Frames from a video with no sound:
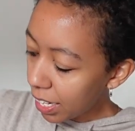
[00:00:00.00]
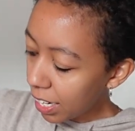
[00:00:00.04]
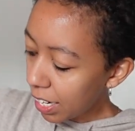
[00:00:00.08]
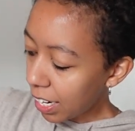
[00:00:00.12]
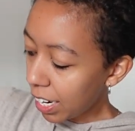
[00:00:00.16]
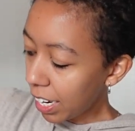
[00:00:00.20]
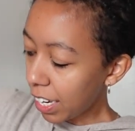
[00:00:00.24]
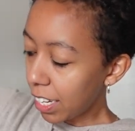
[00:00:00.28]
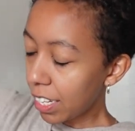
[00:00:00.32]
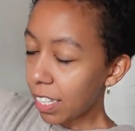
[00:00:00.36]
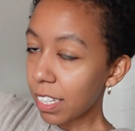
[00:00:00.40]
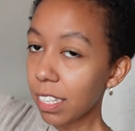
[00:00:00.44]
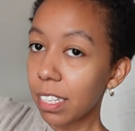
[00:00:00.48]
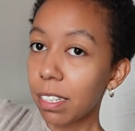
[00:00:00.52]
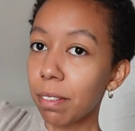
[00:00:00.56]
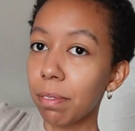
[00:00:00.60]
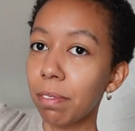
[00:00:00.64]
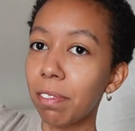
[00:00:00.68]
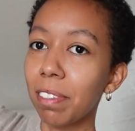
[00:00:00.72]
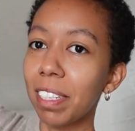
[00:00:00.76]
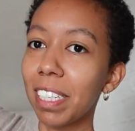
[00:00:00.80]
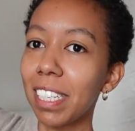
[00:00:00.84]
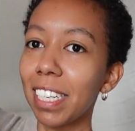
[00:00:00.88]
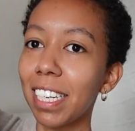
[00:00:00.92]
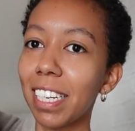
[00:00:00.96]
then it has these
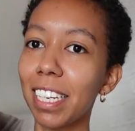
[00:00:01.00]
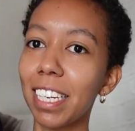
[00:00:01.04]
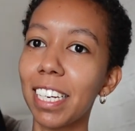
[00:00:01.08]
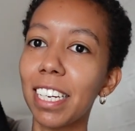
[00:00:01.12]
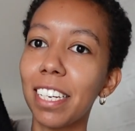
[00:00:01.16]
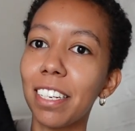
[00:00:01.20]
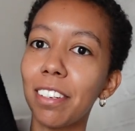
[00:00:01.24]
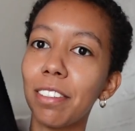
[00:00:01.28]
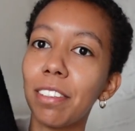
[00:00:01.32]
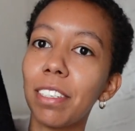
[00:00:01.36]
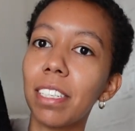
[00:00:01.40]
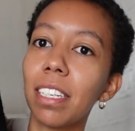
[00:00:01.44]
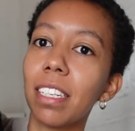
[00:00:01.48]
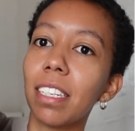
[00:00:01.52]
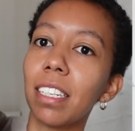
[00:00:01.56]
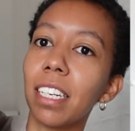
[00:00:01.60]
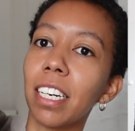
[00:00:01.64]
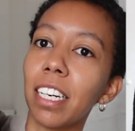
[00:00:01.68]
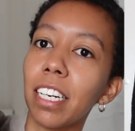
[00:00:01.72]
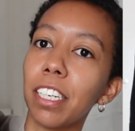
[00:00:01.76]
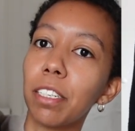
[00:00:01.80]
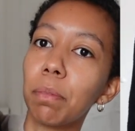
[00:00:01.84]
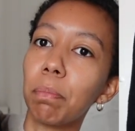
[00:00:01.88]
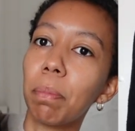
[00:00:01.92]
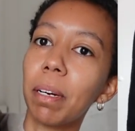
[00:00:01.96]
really cute
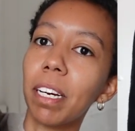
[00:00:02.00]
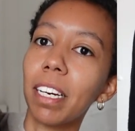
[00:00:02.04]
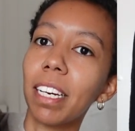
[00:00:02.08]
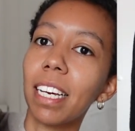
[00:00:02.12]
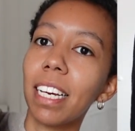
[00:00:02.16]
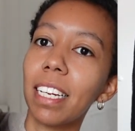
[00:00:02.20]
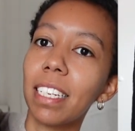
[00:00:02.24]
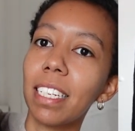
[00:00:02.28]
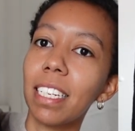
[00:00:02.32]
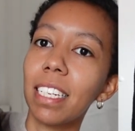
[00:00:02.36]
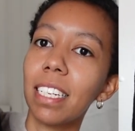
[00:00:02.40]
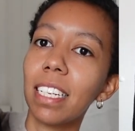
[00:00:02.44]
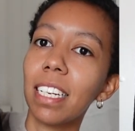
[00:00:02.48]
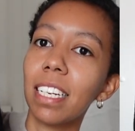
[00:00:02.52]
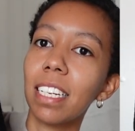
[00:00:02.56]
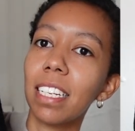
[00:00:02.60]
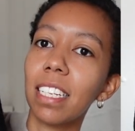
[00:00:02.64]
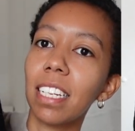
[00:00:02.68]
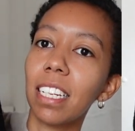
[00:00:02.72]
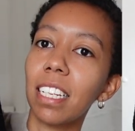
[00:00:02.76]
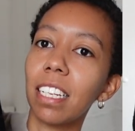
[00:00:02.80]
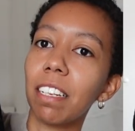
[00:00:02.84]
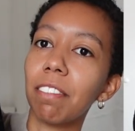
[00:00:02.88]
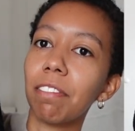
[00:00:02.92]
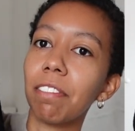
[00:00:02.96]
large pocket details
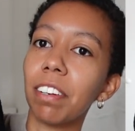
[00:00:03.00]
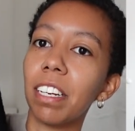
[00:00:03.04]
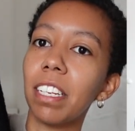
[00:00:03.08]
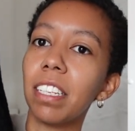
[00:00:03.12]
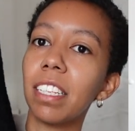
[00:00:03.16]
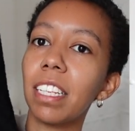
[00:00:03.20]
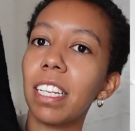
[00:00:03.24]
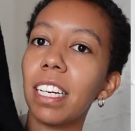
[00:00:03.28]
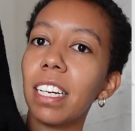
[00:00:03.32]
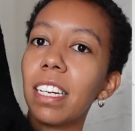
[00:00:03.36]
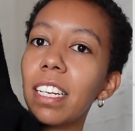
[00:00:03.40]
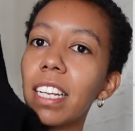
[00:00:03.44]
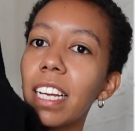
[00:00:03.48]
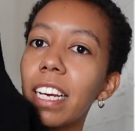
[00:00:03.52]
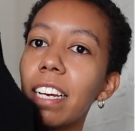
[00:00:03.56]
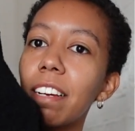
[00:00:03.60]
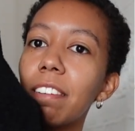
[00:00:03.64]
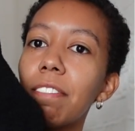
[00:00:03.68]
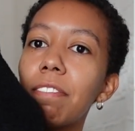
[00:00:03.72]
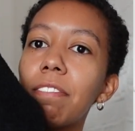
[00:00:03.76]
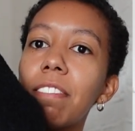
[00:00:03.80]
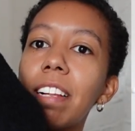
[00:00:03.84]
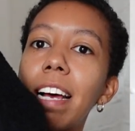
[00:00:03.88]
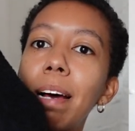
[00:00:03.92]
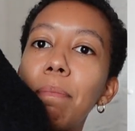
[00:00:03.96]
on the front that like
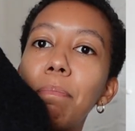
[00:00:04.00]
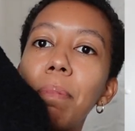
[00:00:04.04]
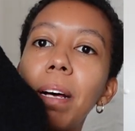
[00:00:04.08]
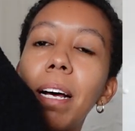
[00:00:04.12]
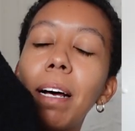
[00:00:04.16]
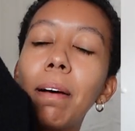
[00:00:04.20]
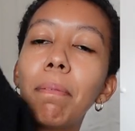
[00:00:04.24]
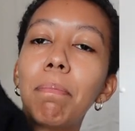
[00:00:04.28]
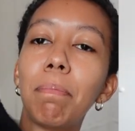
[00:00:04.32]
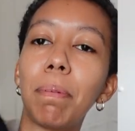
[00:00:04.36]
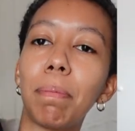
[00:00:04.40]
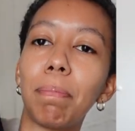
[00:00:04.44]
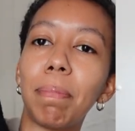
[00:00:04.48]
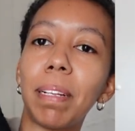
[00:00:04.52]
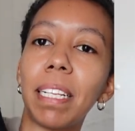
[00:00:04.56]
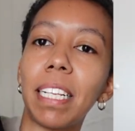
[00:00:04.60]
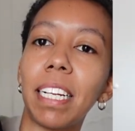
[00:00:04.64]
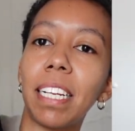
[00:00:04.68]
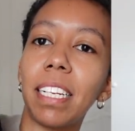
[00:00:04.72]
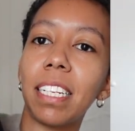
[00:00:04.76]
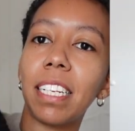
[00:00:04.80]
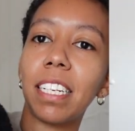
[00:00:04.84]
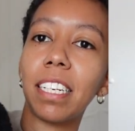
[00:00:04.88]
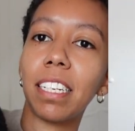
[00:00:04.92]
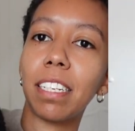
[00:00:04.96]
flap up, but
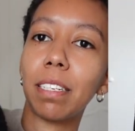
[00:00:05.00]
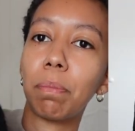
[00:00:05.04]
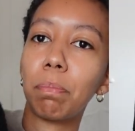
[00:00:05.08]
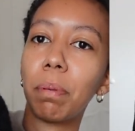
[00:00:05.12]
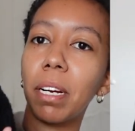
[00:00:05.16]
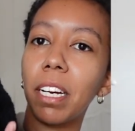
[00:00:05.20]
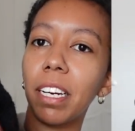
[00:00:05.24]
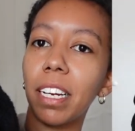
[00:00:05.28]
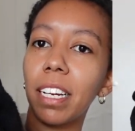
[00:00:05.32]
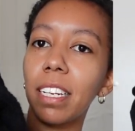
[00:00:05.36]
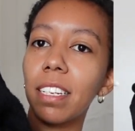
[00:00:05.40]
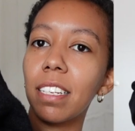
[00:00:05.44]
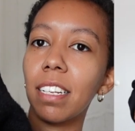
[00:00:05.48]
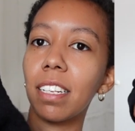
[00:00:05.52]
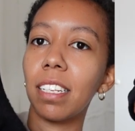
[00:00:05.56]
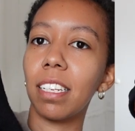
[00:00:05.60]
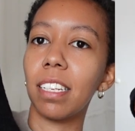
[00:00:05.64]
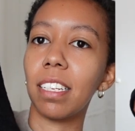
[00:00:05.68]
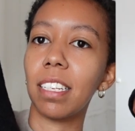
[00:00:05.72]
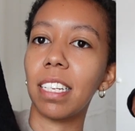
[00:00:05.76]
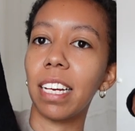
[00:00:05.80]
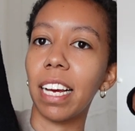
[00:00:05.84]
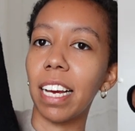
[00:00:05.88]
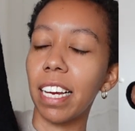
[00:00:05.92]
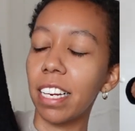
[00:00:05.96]
then there's pockets on the
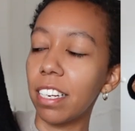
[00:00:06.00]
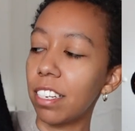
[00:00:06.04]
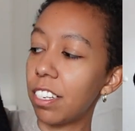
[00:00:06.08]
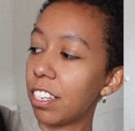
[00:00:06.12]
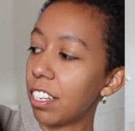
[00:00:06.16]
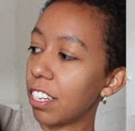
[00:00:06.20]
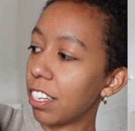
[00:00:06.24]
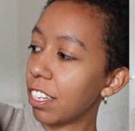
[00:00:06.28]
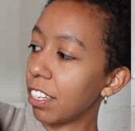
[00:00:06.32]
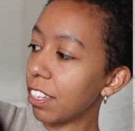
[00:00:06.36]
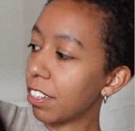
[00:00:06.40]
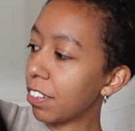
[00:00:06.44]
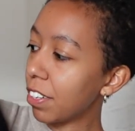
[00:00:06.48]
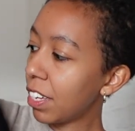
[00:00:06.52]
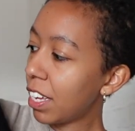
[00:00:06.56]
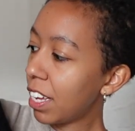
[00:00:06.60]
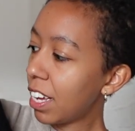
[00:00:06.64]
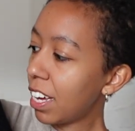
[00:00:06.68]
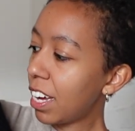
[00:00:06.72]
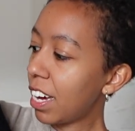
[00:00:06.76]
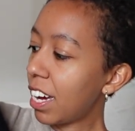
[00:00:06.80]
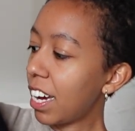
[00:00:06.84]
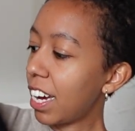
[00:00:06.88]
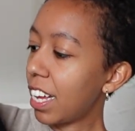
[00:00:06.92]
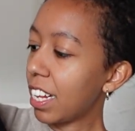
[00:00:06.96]
side too.
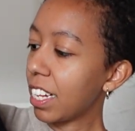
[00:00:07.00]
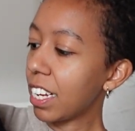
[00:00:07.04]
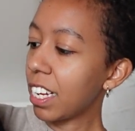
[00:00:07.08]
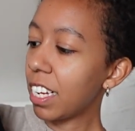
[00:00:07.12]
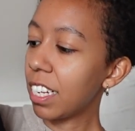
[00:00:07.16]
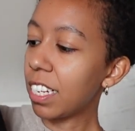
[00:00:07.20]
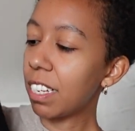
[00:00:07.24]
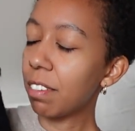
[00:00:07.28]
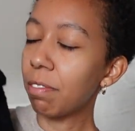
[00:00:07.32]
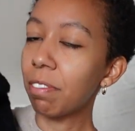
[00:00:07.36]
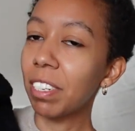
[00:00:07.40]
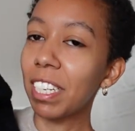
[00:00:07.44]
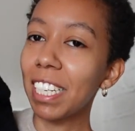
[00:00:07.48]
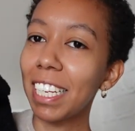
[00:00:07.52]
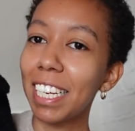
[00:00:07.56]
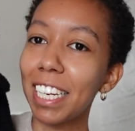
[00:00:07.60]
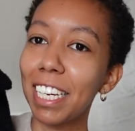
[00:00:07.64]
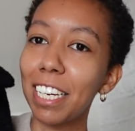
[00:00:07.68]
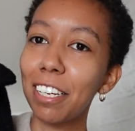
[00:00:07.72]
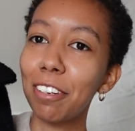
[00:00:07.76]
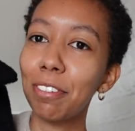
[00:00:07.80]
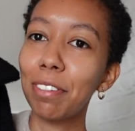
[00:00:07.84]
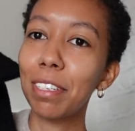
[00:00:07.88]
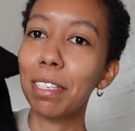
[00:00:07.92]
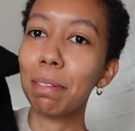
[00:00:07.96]
And these really
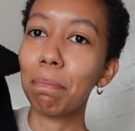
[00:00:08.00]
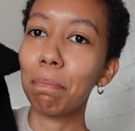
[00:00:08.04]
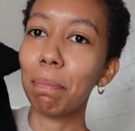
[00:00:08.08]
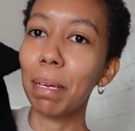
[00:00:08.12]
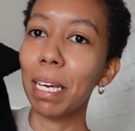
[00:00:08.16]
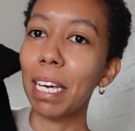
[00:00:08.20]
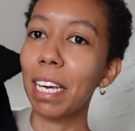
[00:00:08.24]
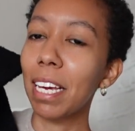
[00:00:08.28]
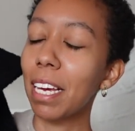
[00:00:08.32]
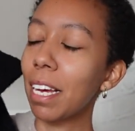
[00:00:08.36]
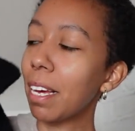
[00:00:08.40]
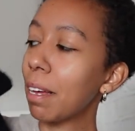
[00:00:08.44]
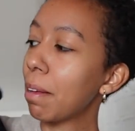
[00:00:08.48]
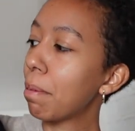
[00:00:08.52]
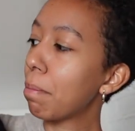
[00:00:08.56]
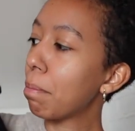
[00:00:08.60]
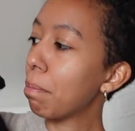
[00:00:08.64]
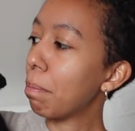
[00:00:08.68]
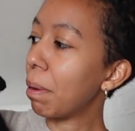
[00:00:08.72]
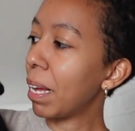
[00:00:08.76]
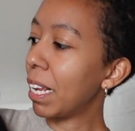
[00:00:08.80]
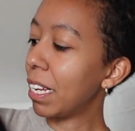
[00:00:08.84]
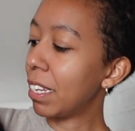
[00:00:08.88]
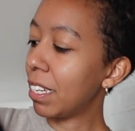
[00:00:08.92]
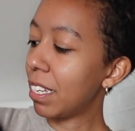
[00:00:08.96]
cute big
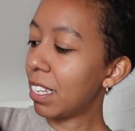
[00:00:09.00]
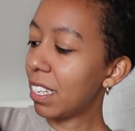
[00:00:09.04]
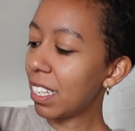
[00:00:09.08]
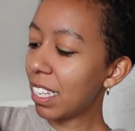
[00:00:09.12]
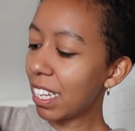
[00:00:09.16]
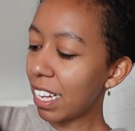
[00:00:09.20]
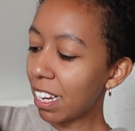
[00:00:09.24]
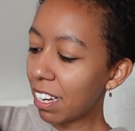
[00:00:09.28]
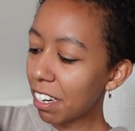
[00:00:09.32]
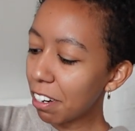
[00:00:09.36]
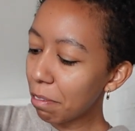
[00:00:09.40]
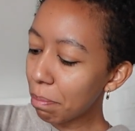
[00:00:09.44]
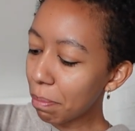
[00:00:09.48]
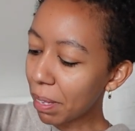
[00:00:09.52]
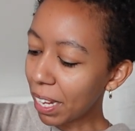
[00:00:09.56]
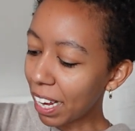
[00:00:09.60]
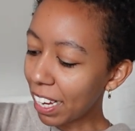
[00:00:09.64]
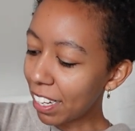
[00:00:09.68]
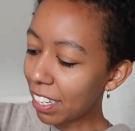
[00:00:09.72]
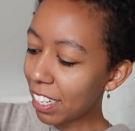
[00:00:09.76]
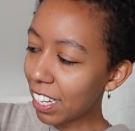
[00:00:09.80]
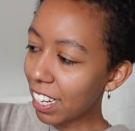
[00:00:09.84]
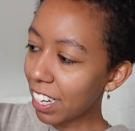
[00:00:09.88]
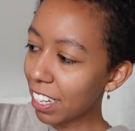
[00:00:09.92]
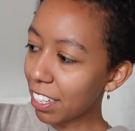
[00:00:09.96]
buttons that are
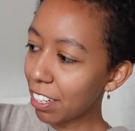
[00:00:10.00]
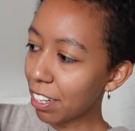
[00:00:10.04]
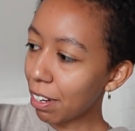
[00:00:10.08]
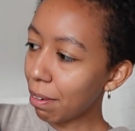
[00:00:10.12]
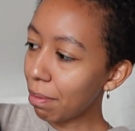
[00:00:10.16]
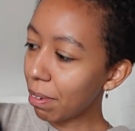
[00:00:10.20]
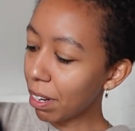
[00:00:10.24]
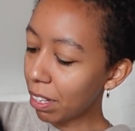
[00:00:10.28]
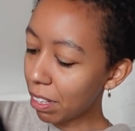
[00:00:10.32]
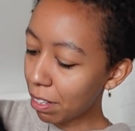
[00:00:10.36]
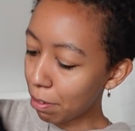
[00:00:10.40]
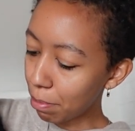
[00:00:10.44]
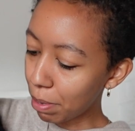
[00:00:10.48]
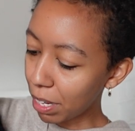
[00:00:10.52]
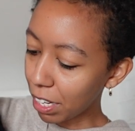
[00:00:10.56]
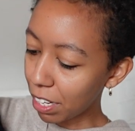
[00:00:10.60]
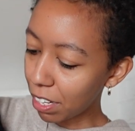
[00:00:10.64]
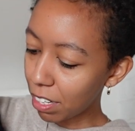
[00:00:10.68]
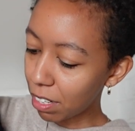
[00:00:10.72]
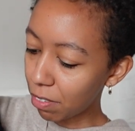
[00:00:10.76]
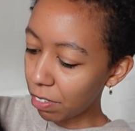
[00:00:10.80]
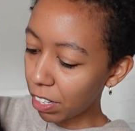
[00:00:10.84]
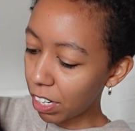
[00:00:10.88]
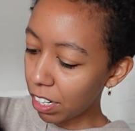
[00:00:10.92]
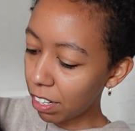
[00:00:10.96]
plastic, so I'm not the
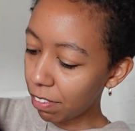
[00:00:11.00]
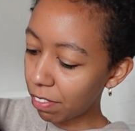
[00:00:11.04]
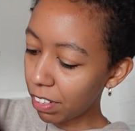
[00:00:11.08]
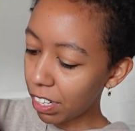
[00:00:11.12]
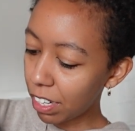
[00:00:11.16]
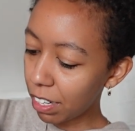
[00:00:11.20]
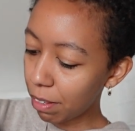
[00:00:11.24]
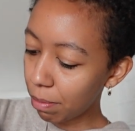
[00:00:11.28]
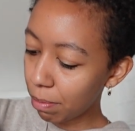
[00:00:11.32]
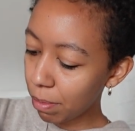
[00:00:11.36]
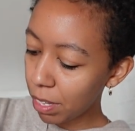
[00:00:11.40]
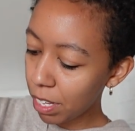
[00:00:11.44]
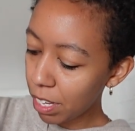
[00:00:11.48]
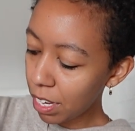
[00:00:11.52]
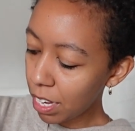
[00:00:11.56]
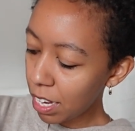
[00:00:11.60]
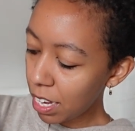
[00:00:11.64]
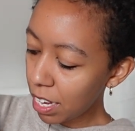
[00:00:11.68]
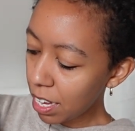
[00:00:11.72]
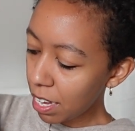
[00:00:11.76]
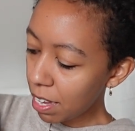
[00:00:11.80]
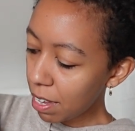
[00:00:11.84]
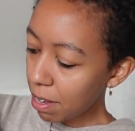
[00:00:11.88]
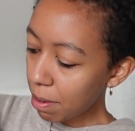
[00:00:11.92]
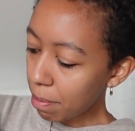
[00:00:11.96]
biggest fan of them
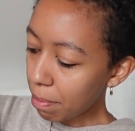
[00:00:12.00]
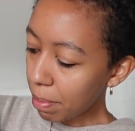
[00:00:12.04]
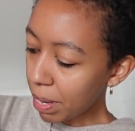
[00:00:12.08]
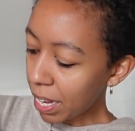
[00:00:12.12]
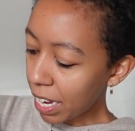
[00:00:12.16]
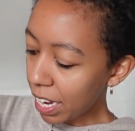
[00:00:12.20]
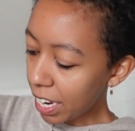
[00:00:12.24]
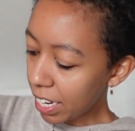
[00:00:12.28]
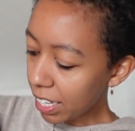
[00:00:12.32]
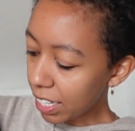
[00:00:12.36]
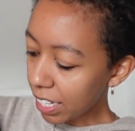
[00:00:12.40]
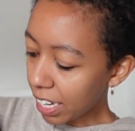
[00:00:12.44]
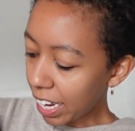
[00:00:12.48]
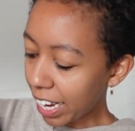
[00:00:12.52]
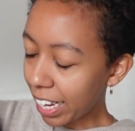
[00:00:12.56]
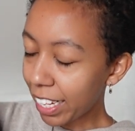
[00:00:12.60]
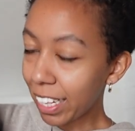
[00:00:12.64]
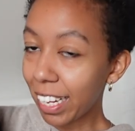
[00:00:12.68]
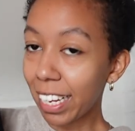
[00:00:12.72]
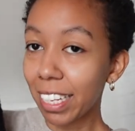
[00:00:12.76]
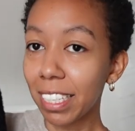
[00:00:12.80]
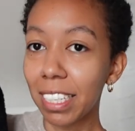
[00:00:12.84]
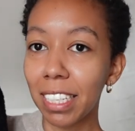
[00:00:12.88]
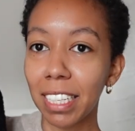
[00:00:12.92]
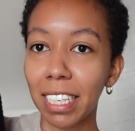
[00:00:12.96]
but I
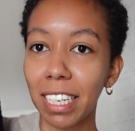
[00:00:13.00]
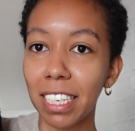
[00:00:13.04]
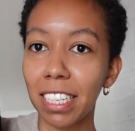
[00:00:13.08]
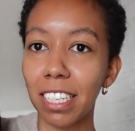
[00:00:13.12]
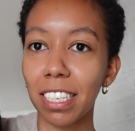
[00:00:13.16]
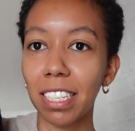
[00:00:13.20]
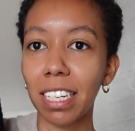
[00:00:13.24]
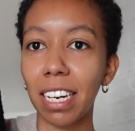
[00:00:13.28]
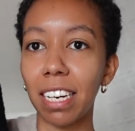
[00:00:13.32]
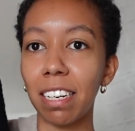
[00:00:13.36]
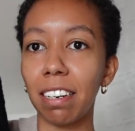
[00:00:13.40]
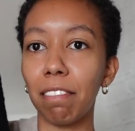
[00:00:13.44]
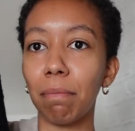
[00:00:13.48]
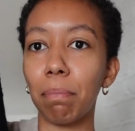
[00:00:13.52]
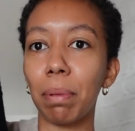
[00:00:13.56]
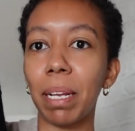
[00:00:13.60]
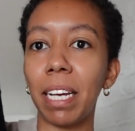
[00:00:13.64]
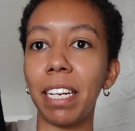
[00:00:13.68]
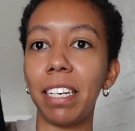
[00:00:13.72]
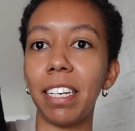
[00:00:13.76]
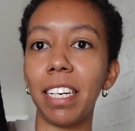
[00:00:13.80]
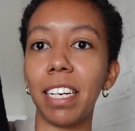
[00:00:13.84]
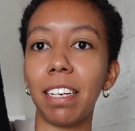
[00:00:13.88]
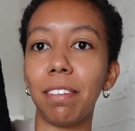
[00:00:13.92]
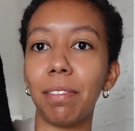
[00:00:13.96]
like that they just kind of
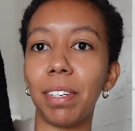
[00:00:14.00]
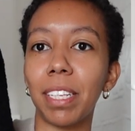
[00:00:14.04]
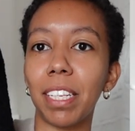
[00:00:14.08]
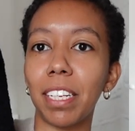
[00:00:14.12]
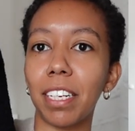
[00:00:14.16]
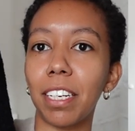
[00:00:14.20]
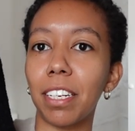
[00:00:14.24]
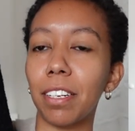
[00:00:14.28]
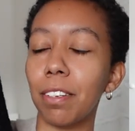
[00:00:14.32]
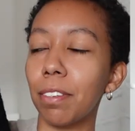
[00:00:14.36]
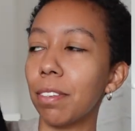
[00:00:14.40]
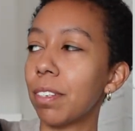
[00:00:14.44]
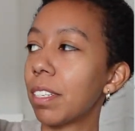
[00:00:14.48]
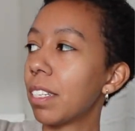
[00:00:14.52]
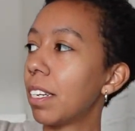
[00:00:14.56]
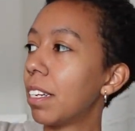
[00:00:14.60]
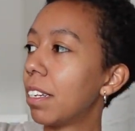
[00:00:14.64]
blend in with the coat.